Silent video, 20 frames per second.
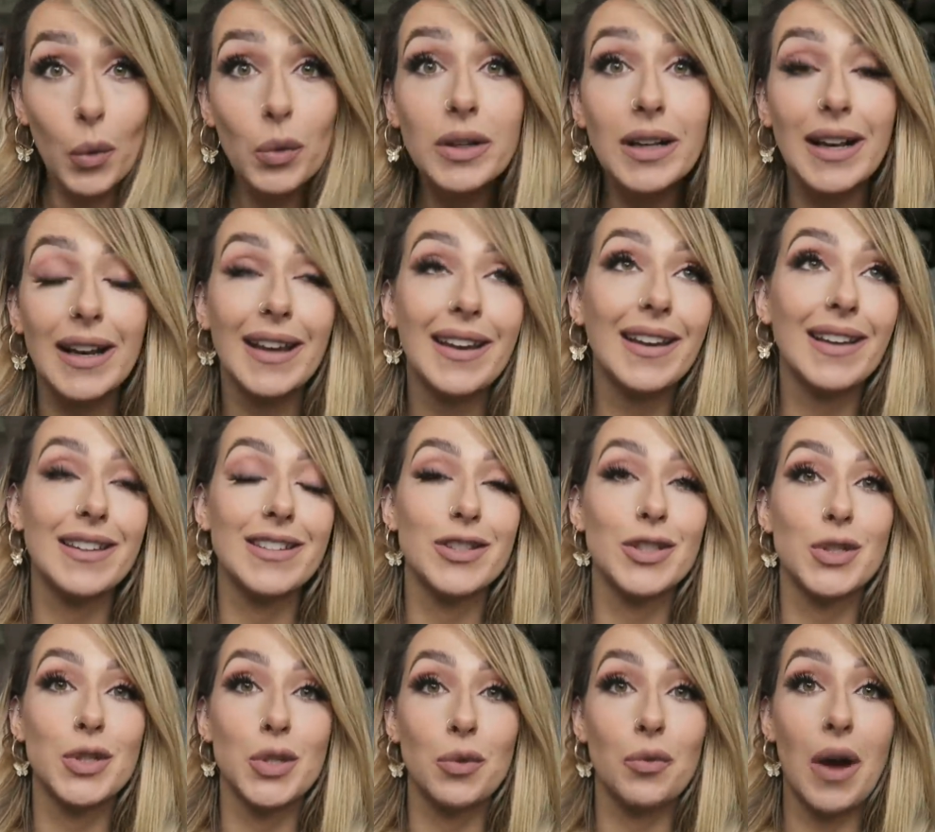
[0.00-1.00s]
only
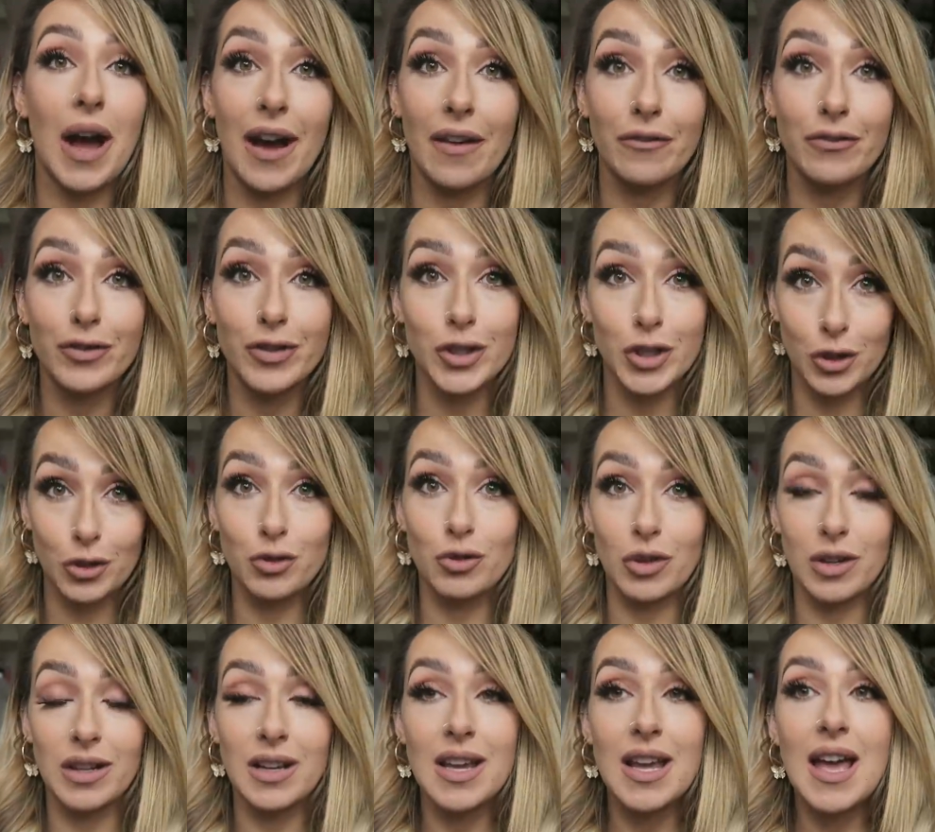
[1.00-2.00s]
is to have
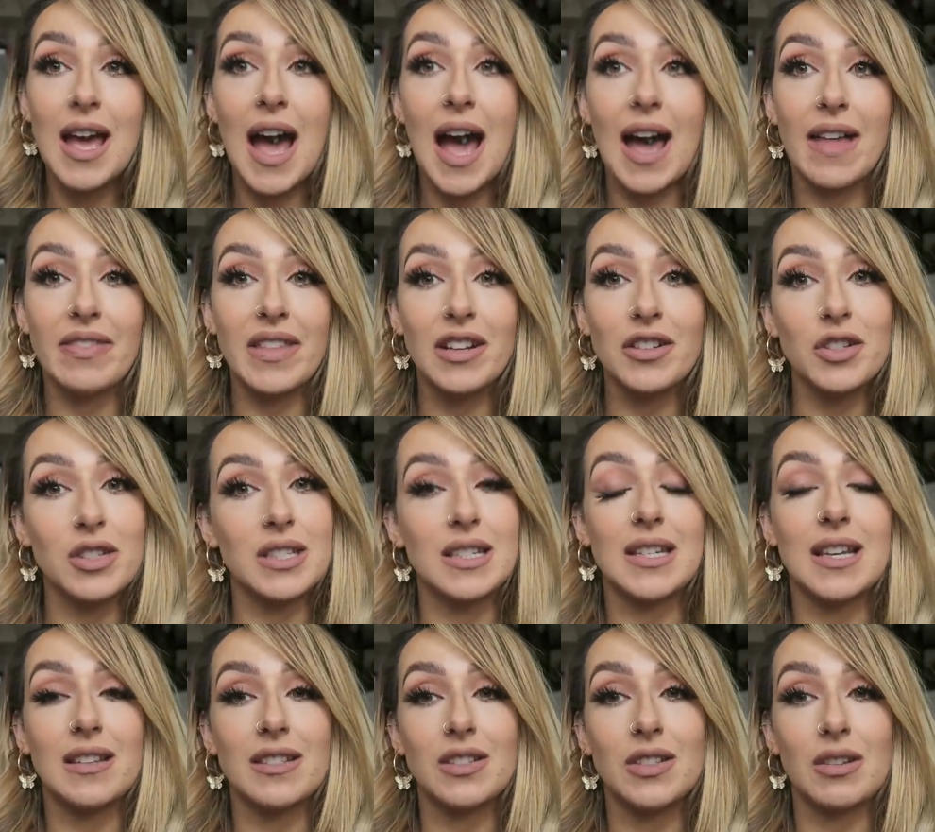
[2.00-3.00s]
children. And that doesn't
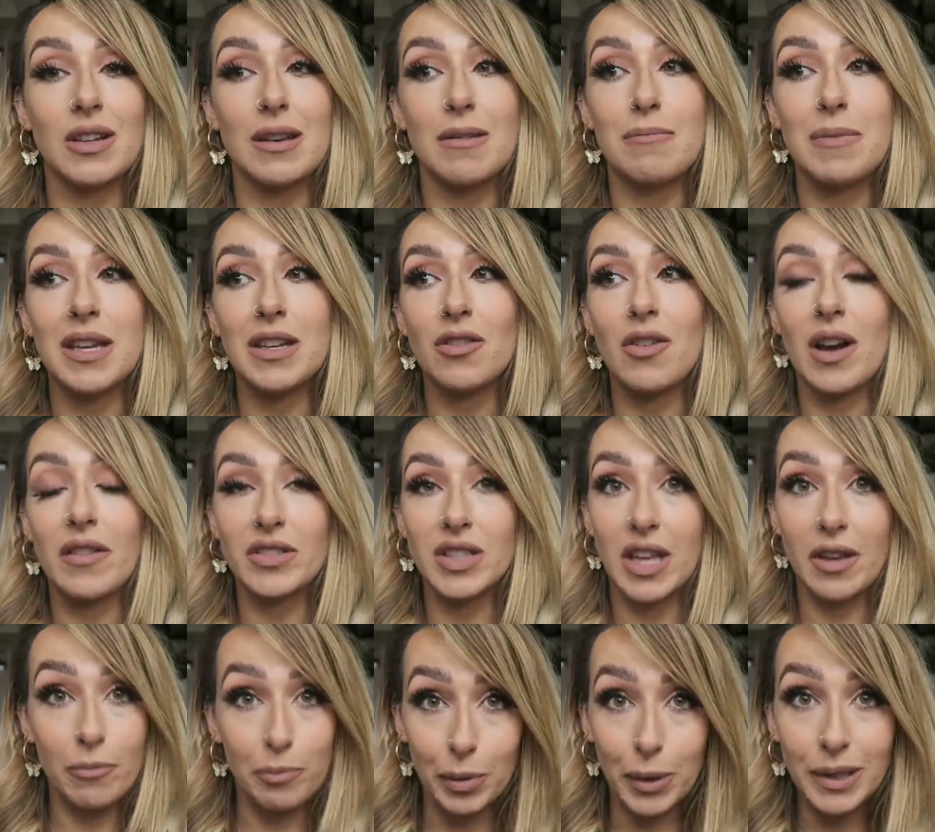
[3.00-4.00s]
necessarily mean you have to
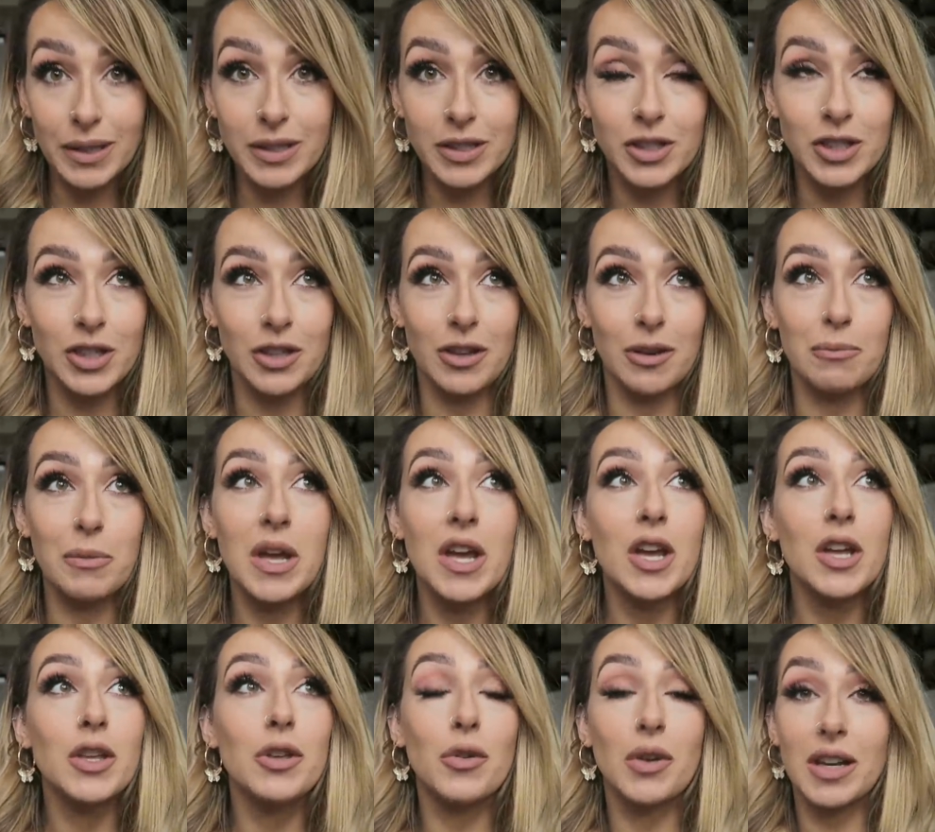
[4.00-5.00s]
give birth to them.
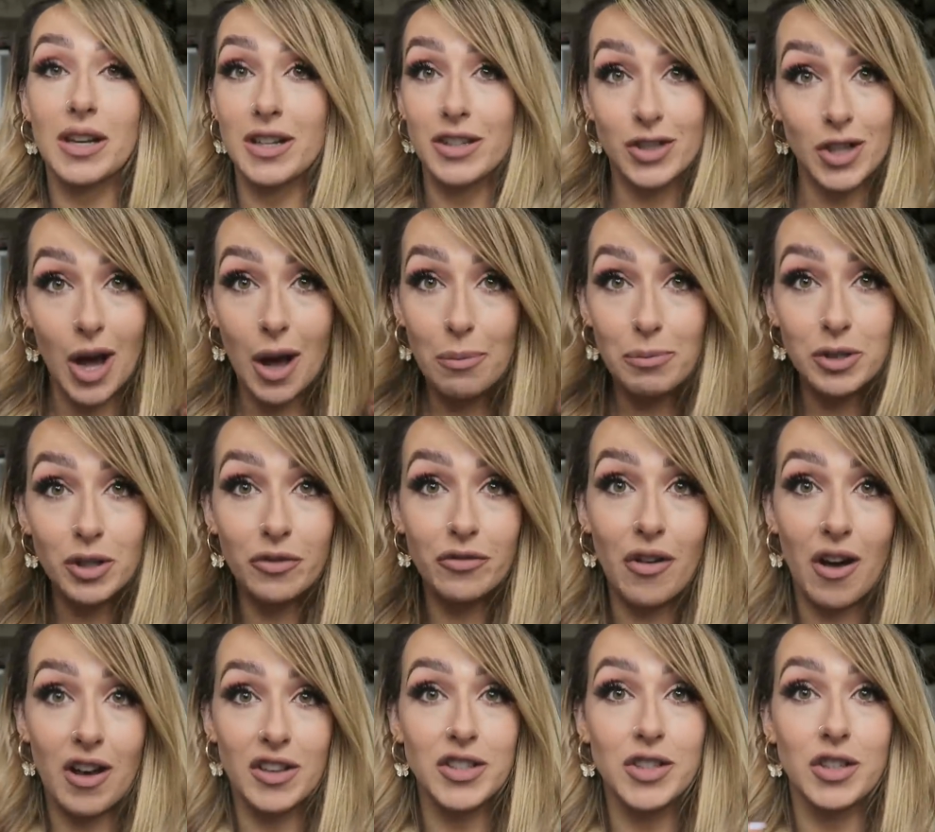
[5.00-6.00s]
You can adopt or
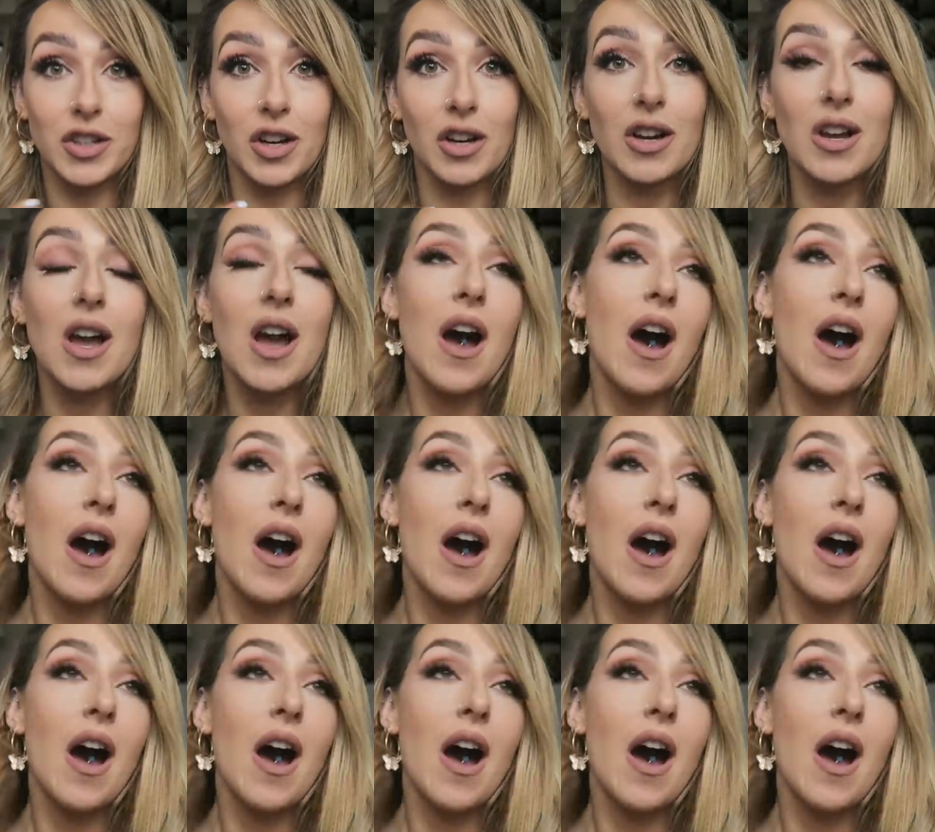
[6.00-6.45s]
foster.